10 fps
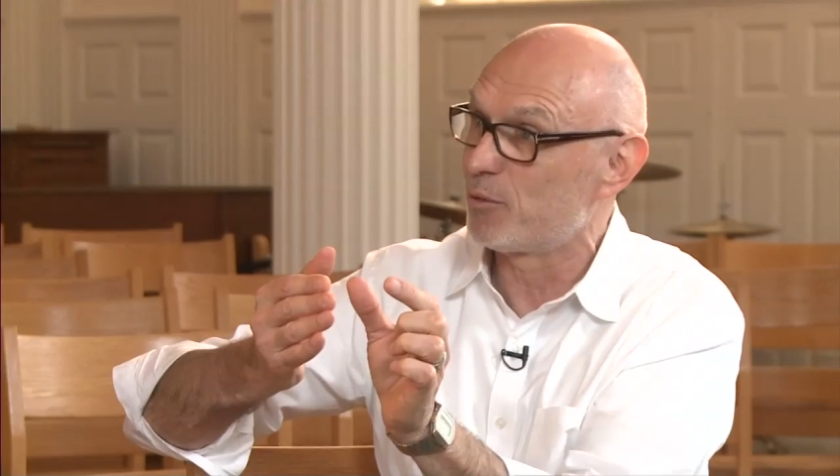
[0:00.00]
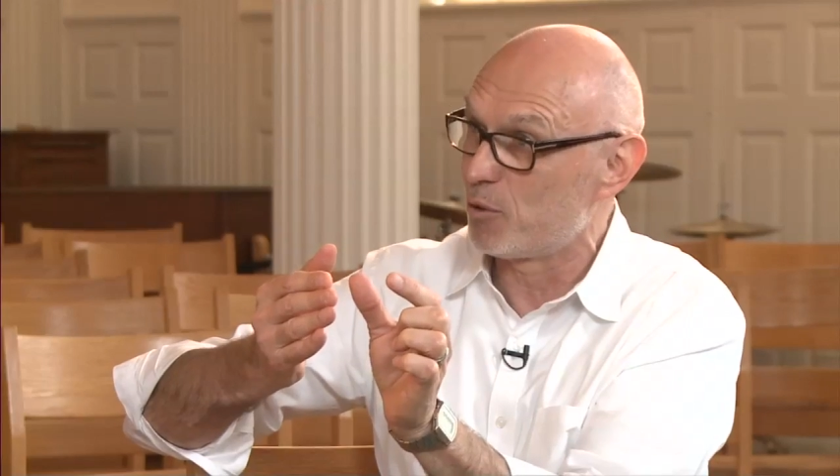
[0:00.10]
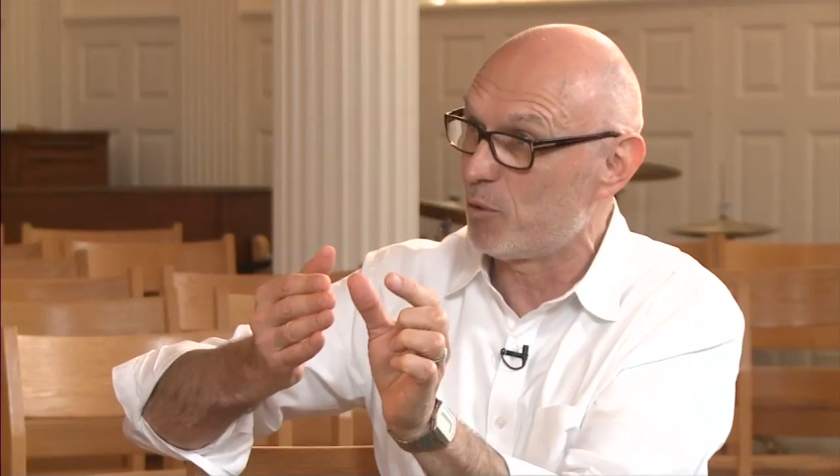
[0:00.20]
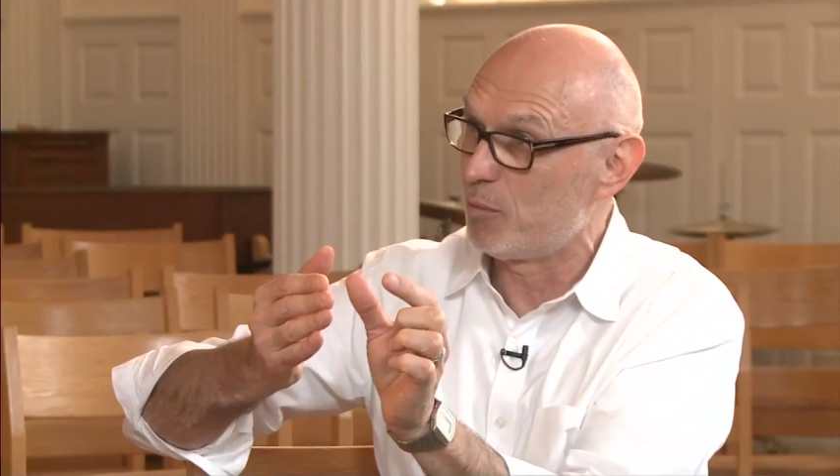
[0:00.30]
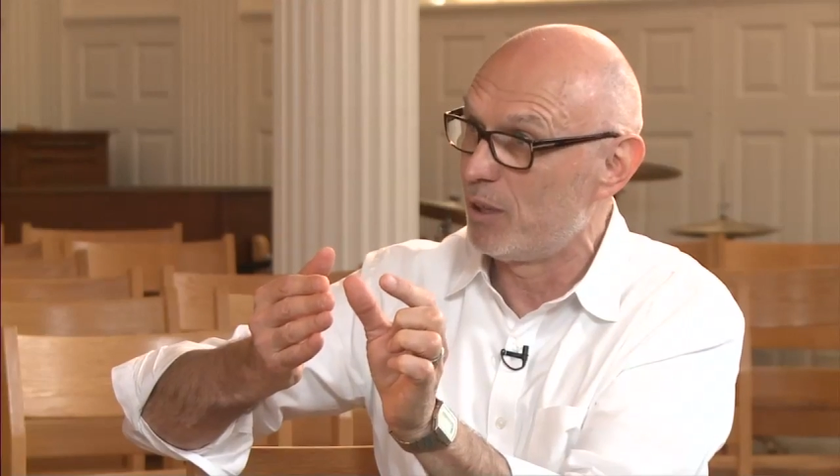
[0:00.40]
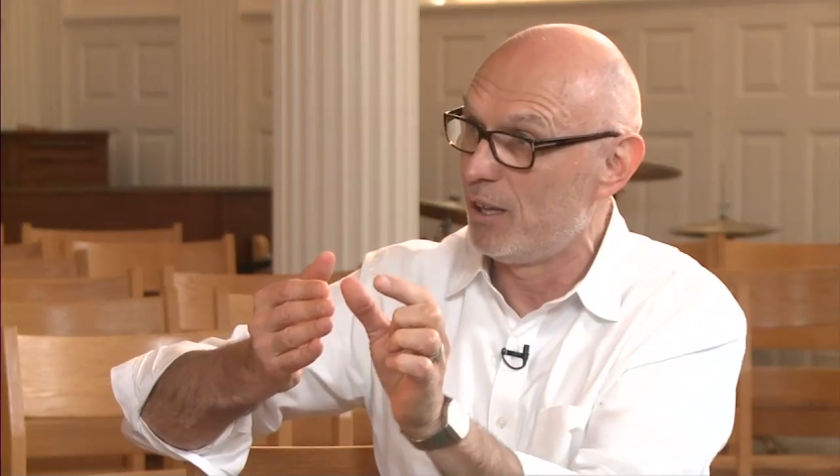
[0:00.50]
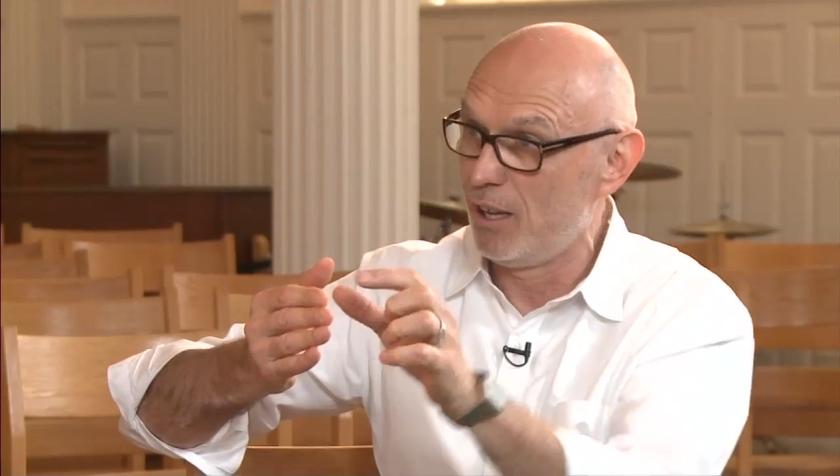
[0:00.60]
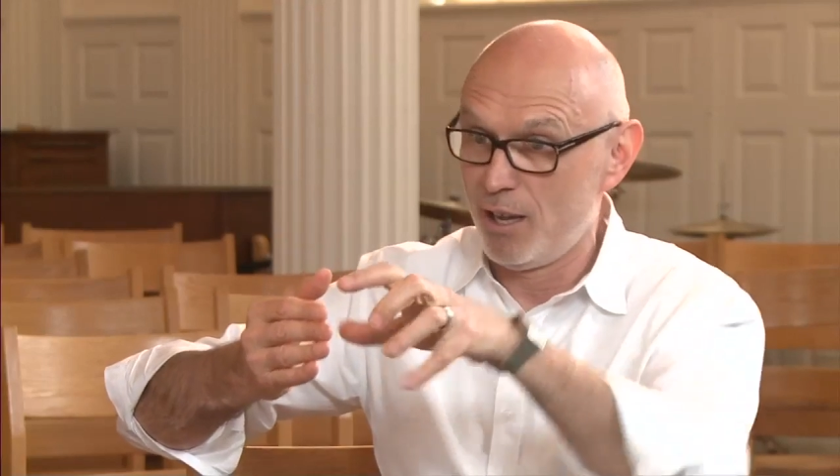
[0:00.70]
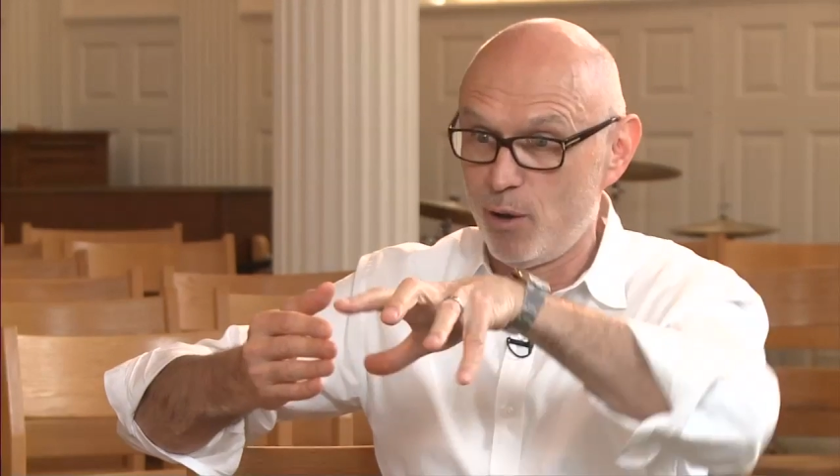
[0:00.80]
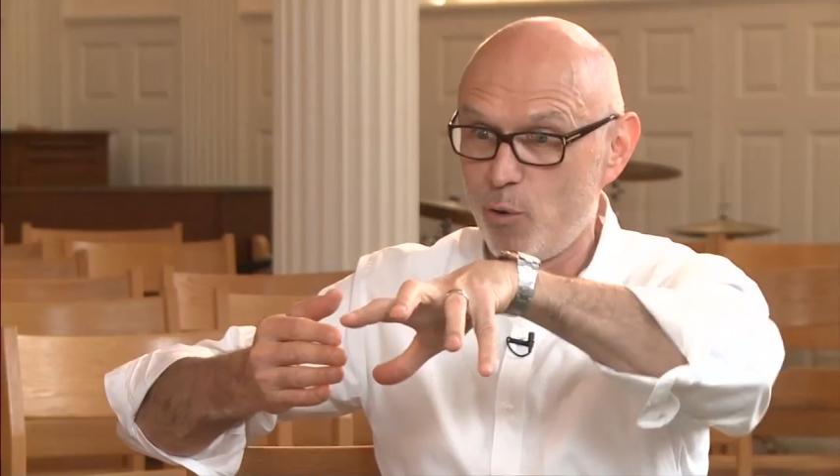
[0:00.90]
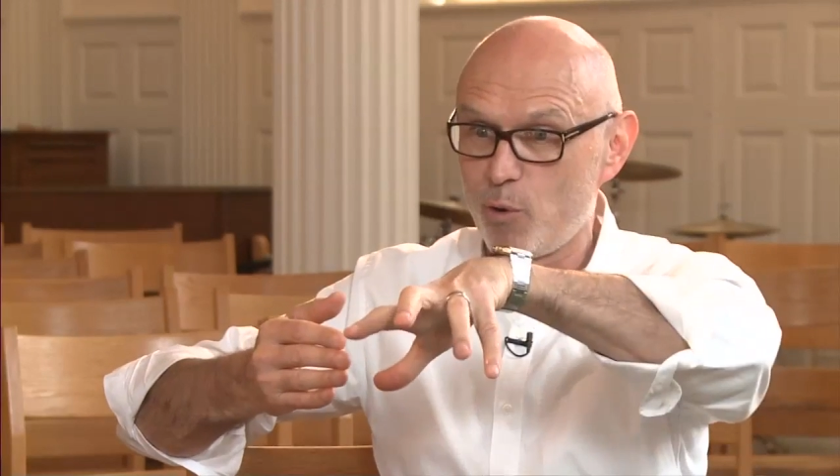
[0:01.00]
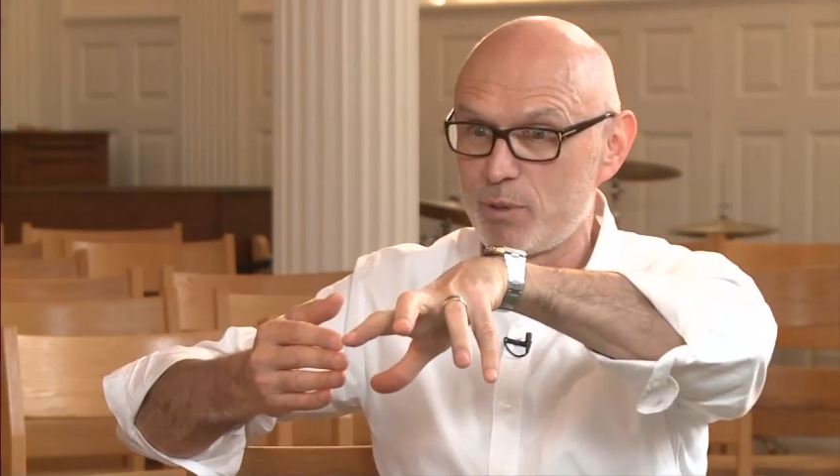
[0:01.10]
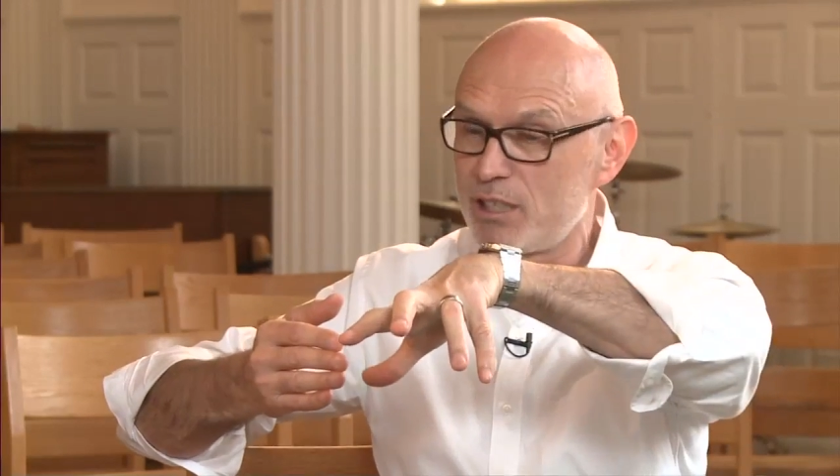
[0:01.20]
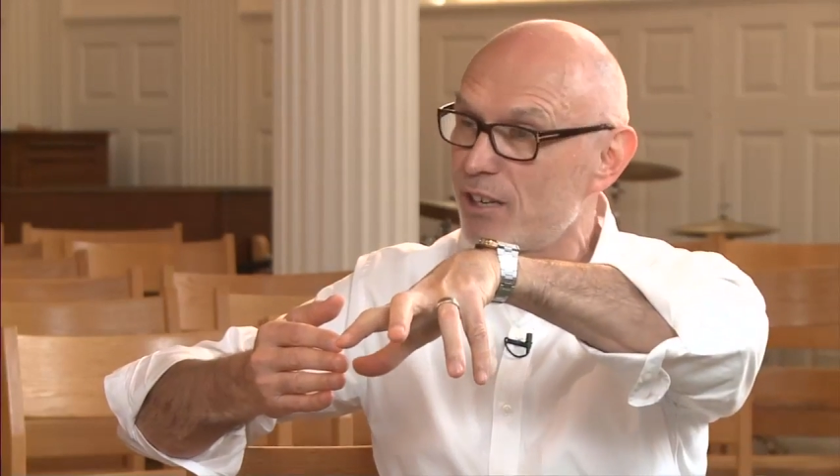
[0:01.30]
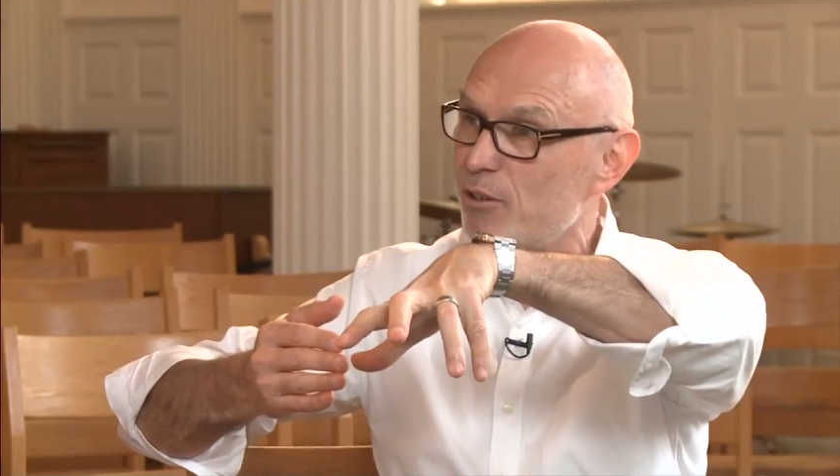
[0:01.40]
group or
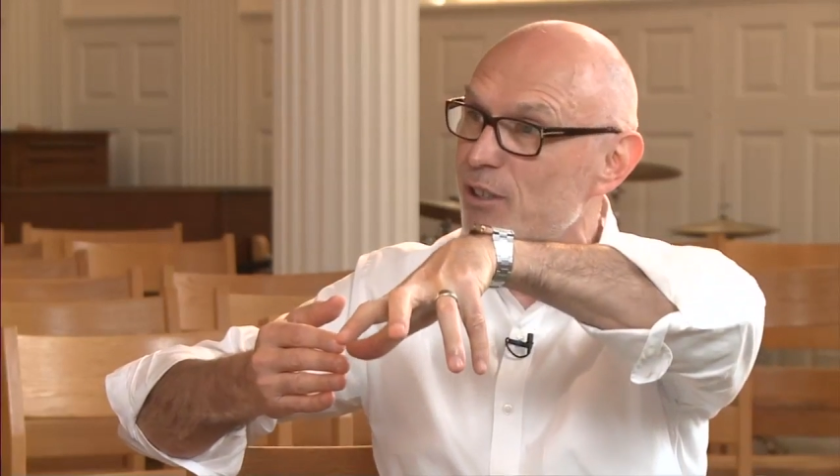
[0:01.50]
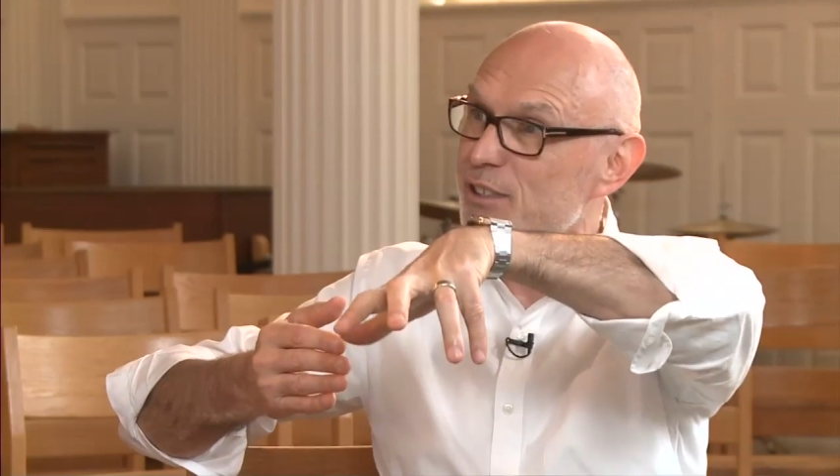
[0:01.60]
particular